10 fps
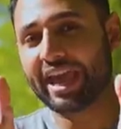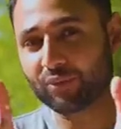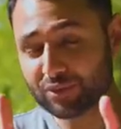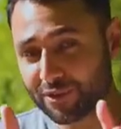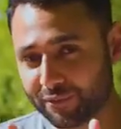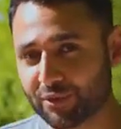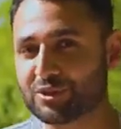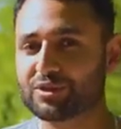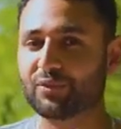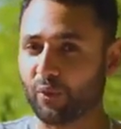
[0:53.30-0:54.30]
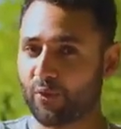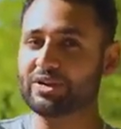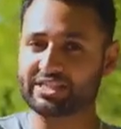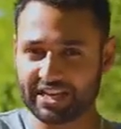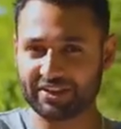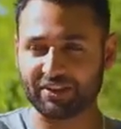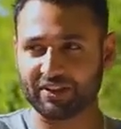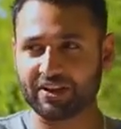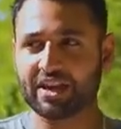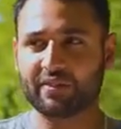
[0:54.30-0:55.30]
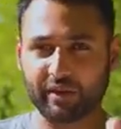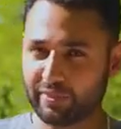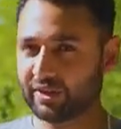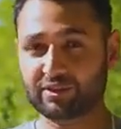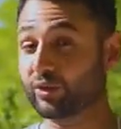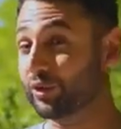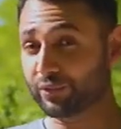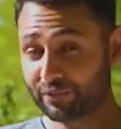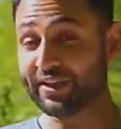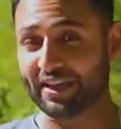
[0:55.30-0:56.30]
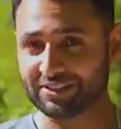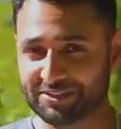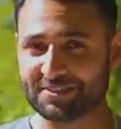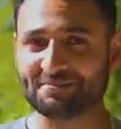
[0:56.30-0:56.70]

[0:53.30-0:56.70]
and also photos you've already taken that it thinks are a good fit.